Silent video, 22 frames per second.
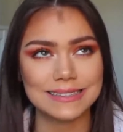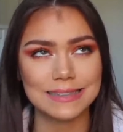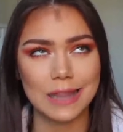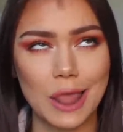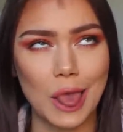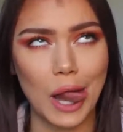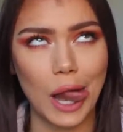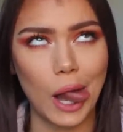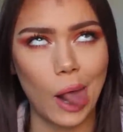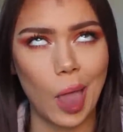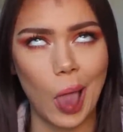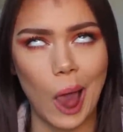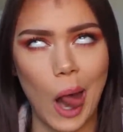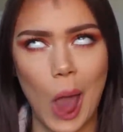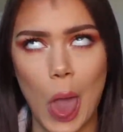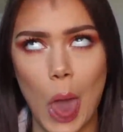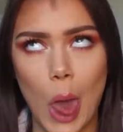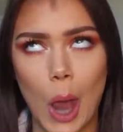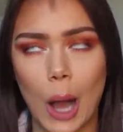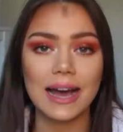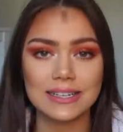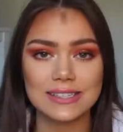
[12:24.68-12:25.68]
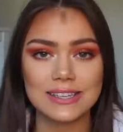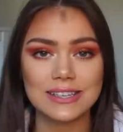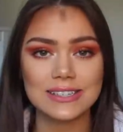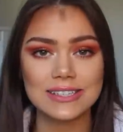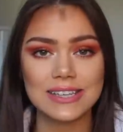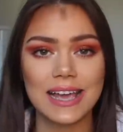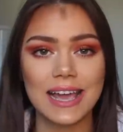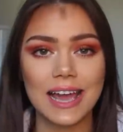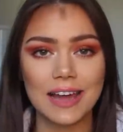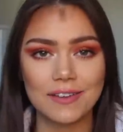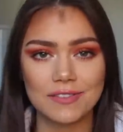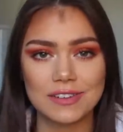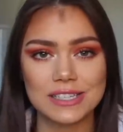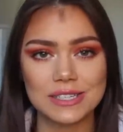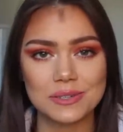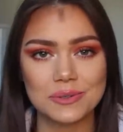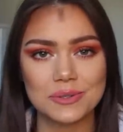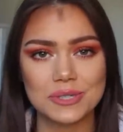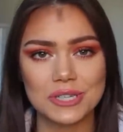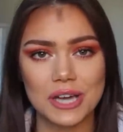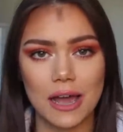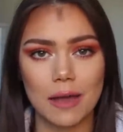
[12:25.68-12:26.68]
uh, as I say every
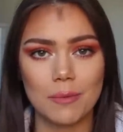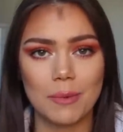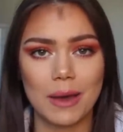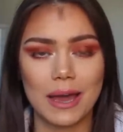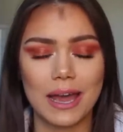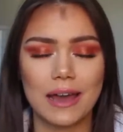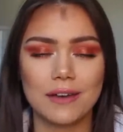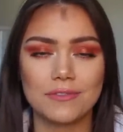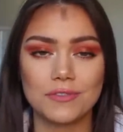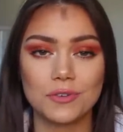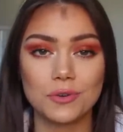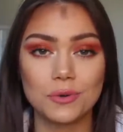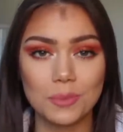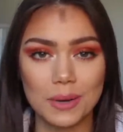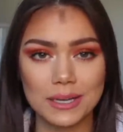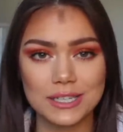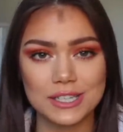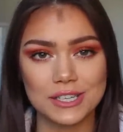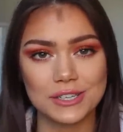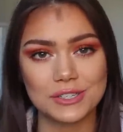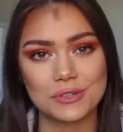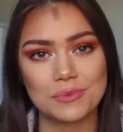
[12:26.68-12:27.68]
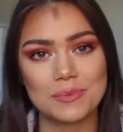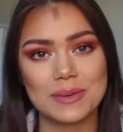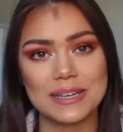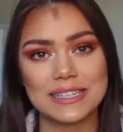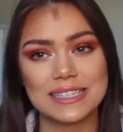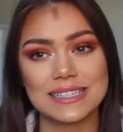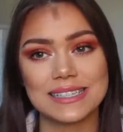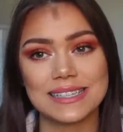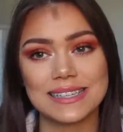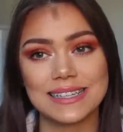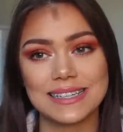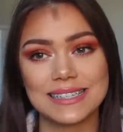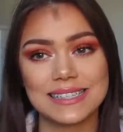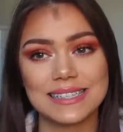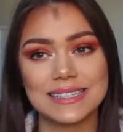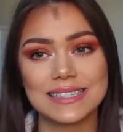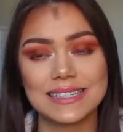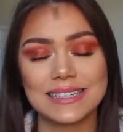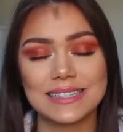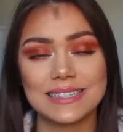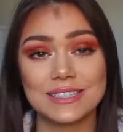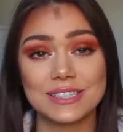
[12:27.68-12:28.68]
single time, I have all my social medias
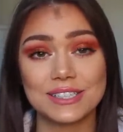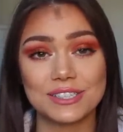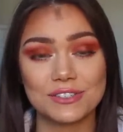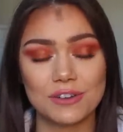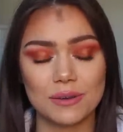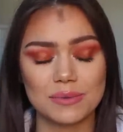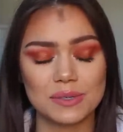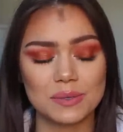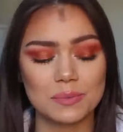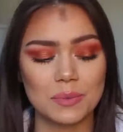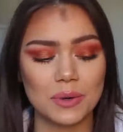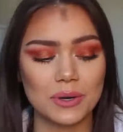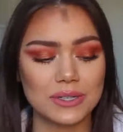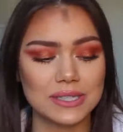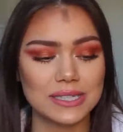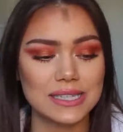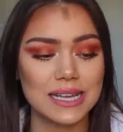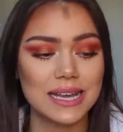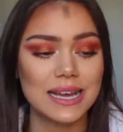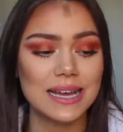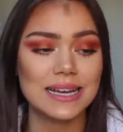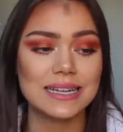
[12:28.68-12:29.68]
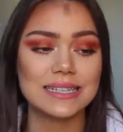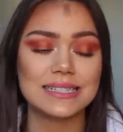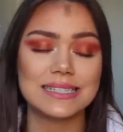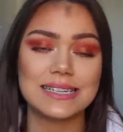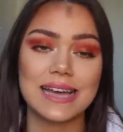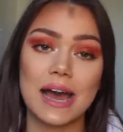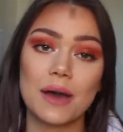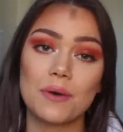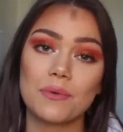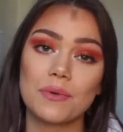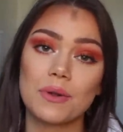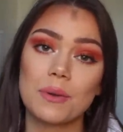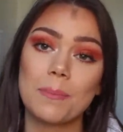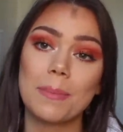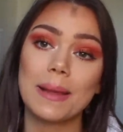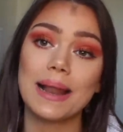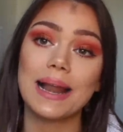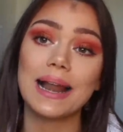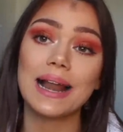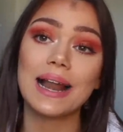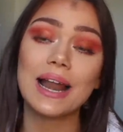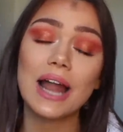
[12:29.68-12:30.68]
listed in the description box down
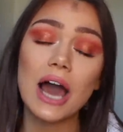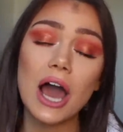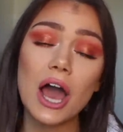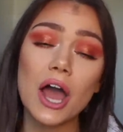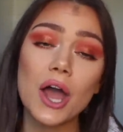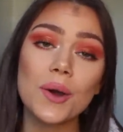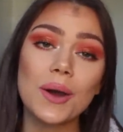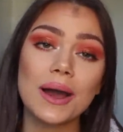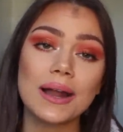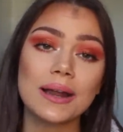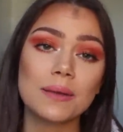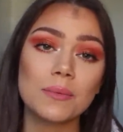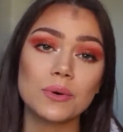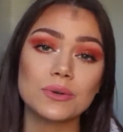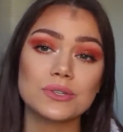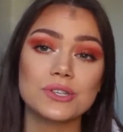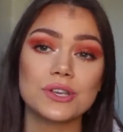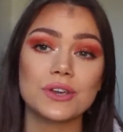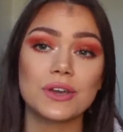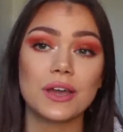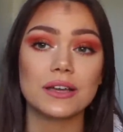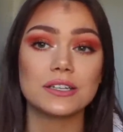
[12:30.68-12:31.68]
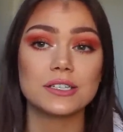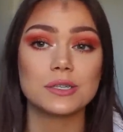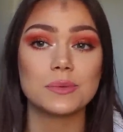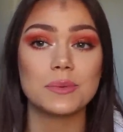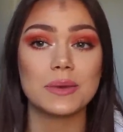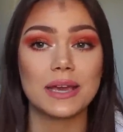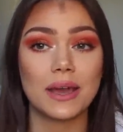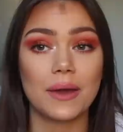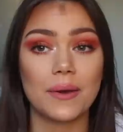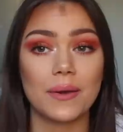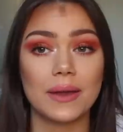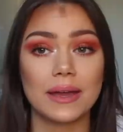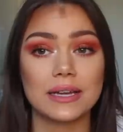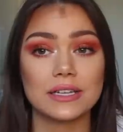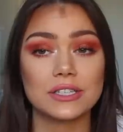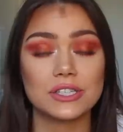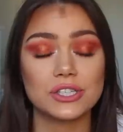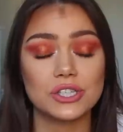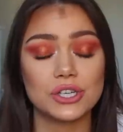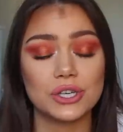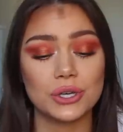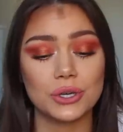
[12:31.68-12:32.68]
below and I'm also going to be going
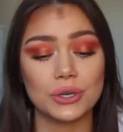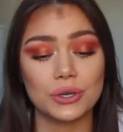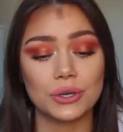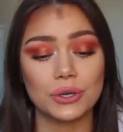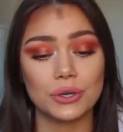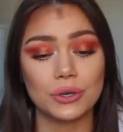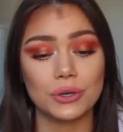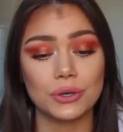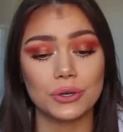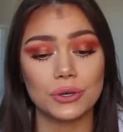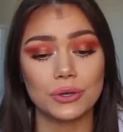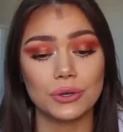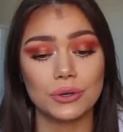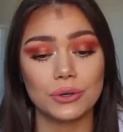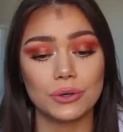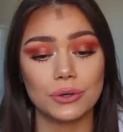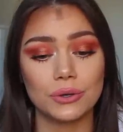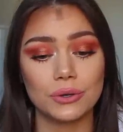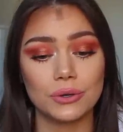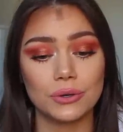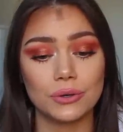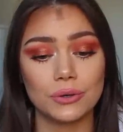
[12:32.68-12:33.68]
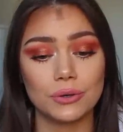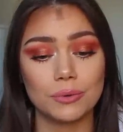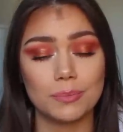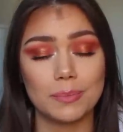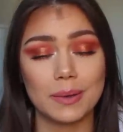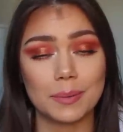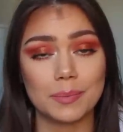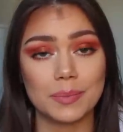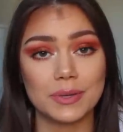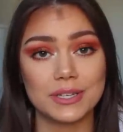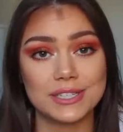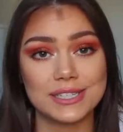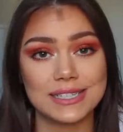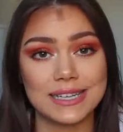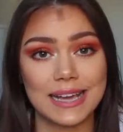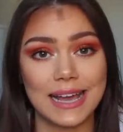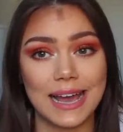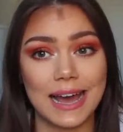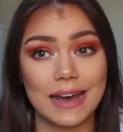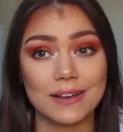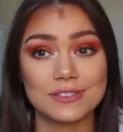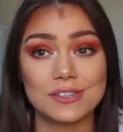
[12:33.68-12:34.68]
to Big Beauty
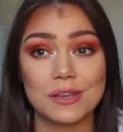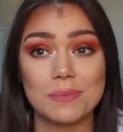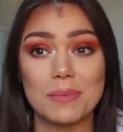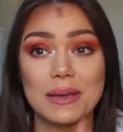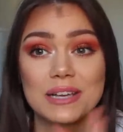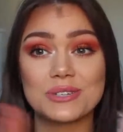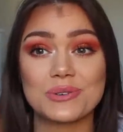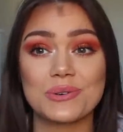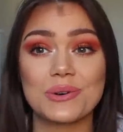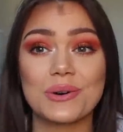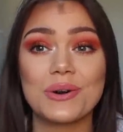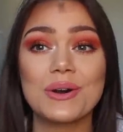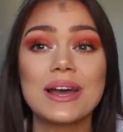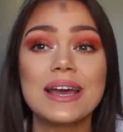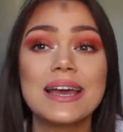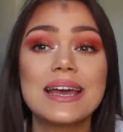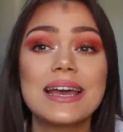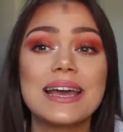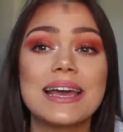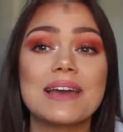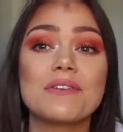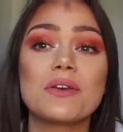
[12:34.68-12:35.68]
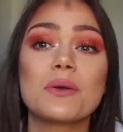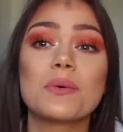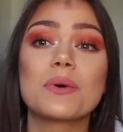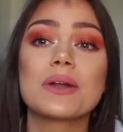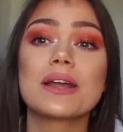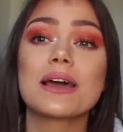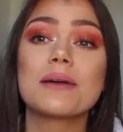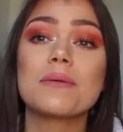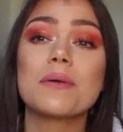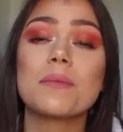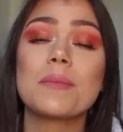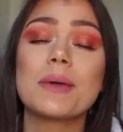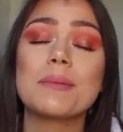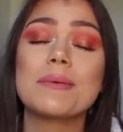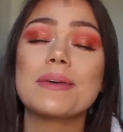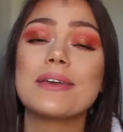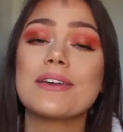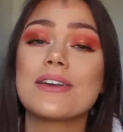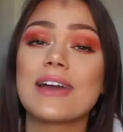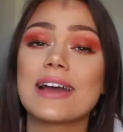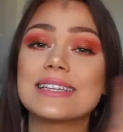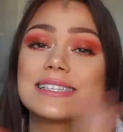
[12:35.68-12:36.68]
Day Out so make sure if you want to come and meet
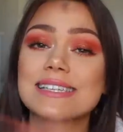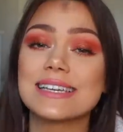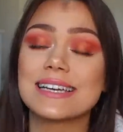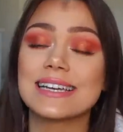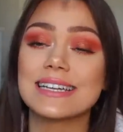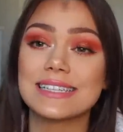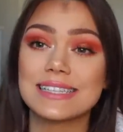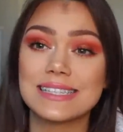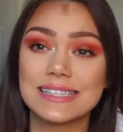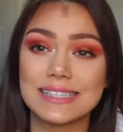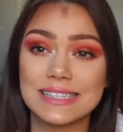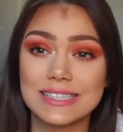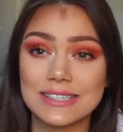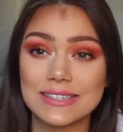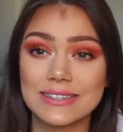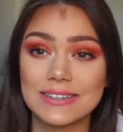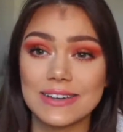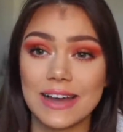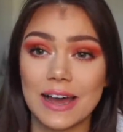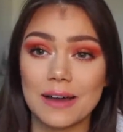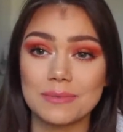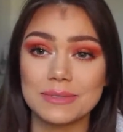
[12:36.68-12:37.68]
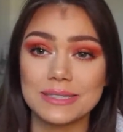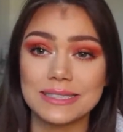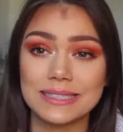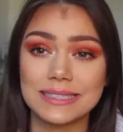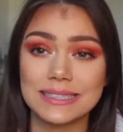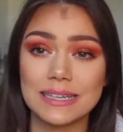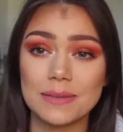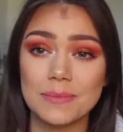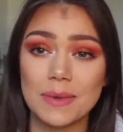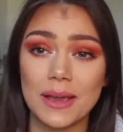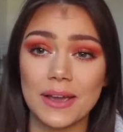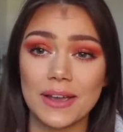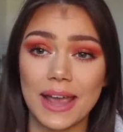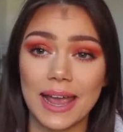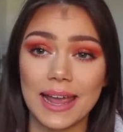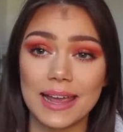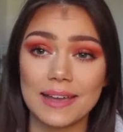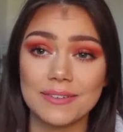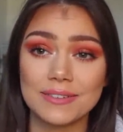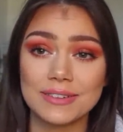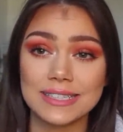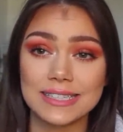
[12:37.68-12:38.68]
me you get tickets to come and see me
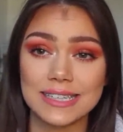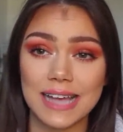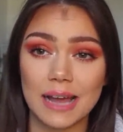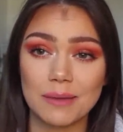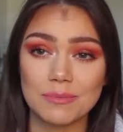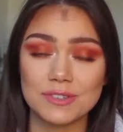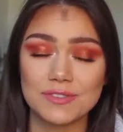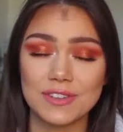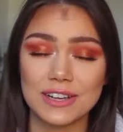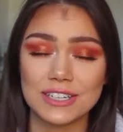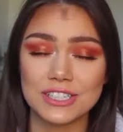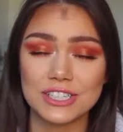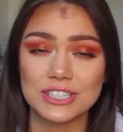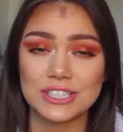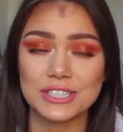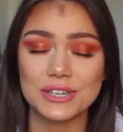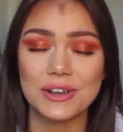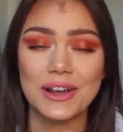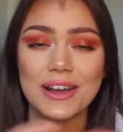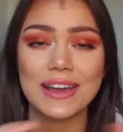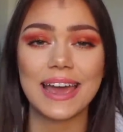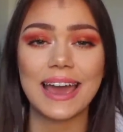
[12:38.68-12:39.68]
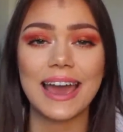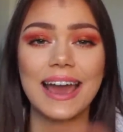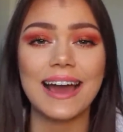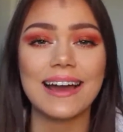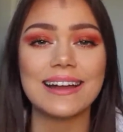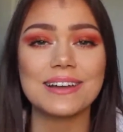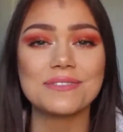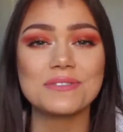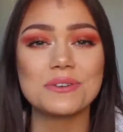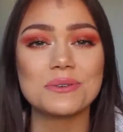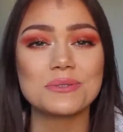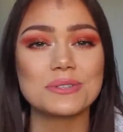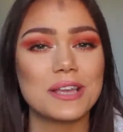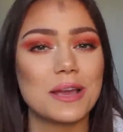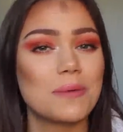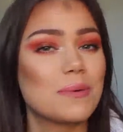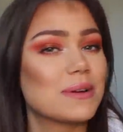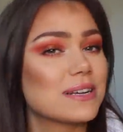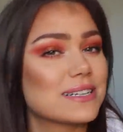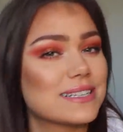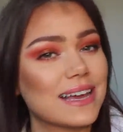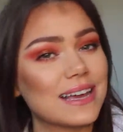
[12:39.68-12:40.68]
okay even this camera's flashing too. Okay, I love you all so
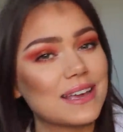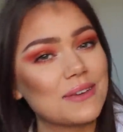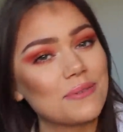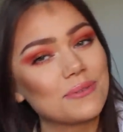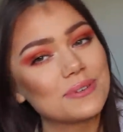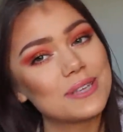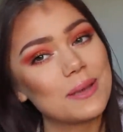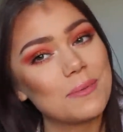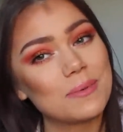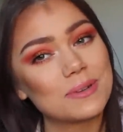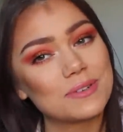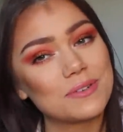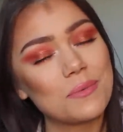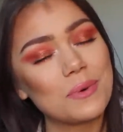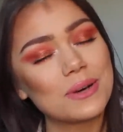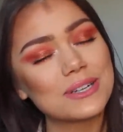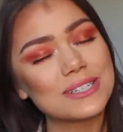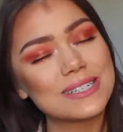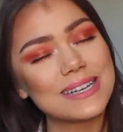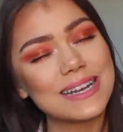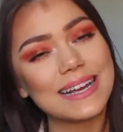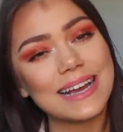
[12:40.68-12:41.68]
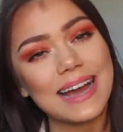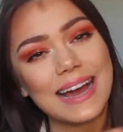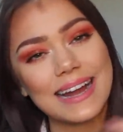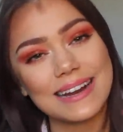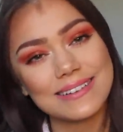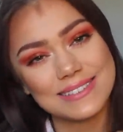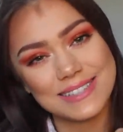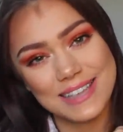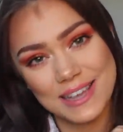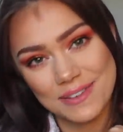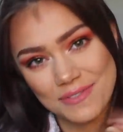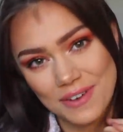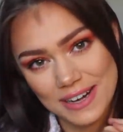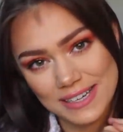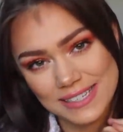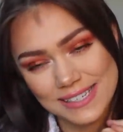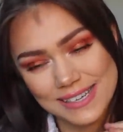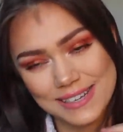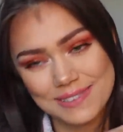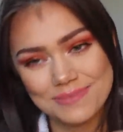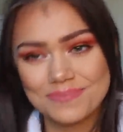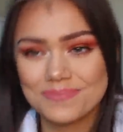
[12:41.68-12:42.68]
much, thank you all so much for watching and I'll see you very
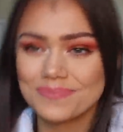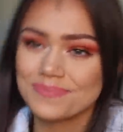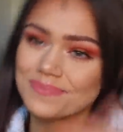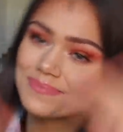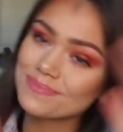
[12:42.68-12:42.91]
soon.